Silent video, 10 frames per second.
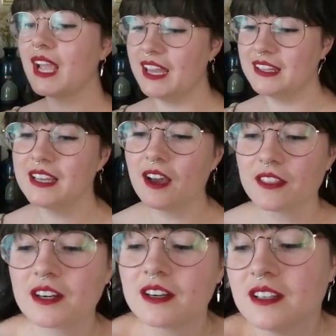And the
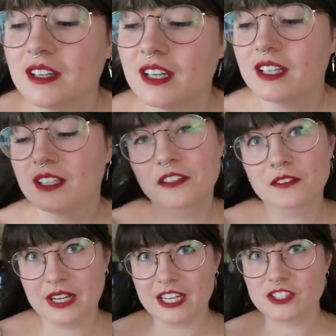other
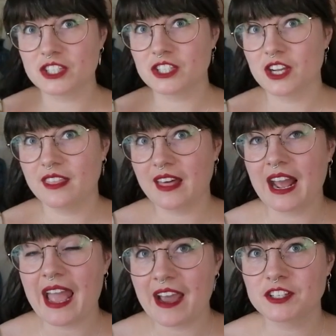three-ish that
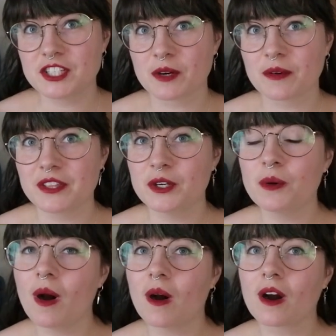I have to share with
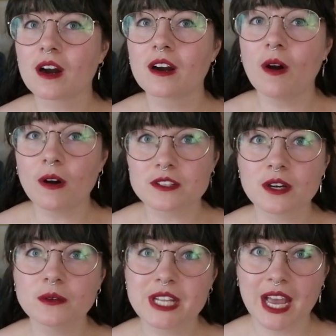you are
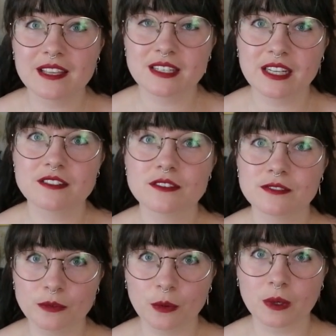also test knits
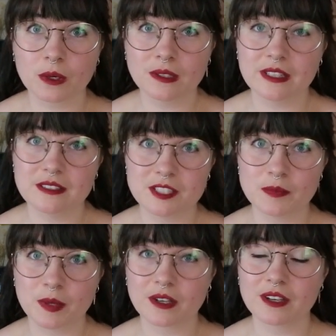for Lindsay's
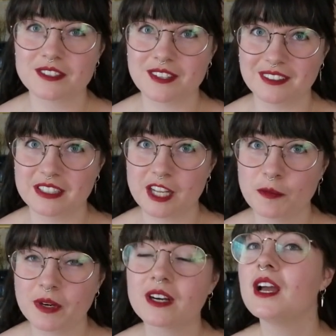book, *Salt and
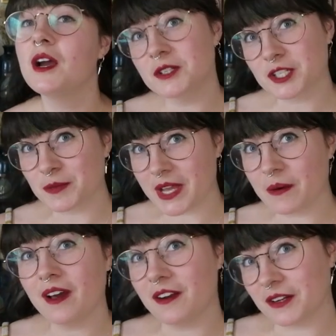Timber, which comes
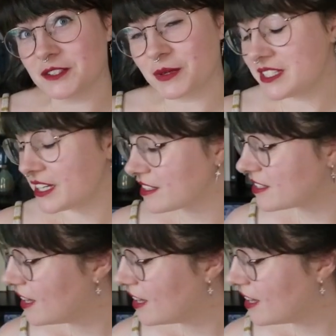out on August 26th.